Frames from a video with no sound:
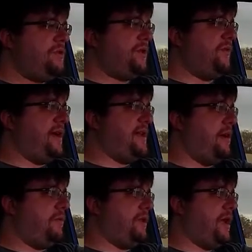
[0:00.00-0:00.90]
to find
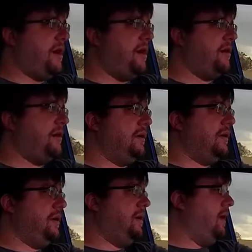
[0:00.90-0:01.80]
out what they are.
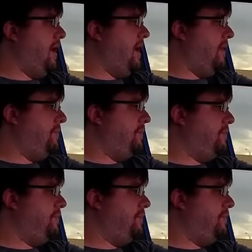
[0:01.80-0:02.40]
Um,